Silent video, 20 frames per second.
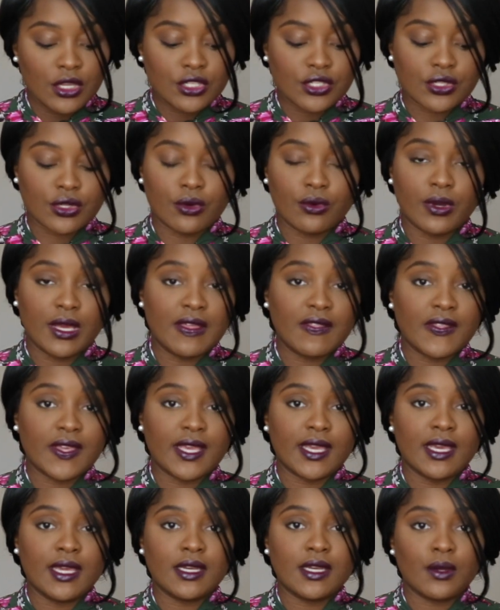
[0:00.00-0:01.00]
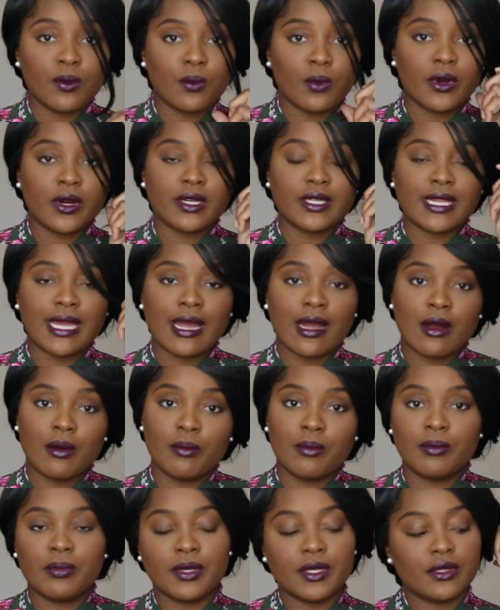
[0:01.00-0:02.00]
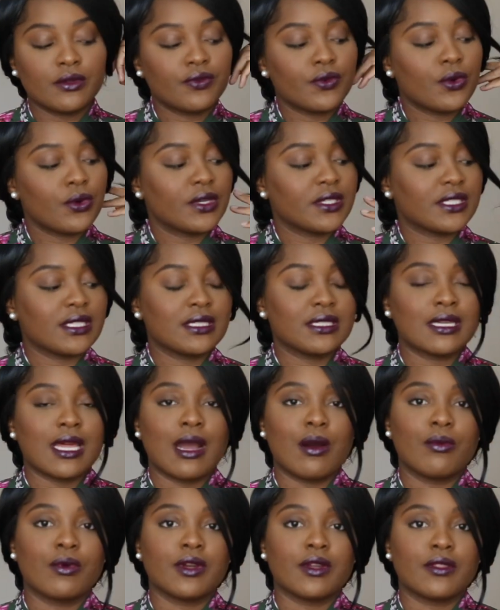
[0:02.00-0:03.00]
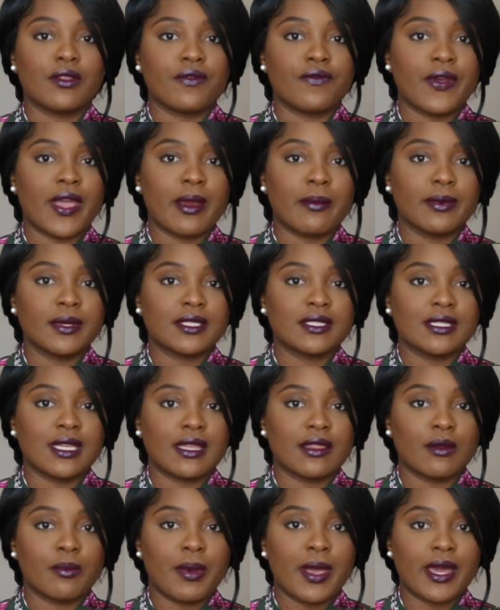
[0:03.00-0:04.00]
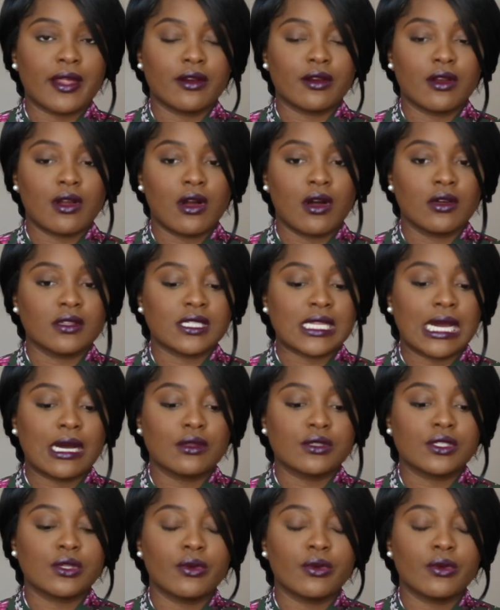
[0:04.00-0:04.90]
so in the end it worked out, but of course it's not one of the fabrics that the pattern calls out.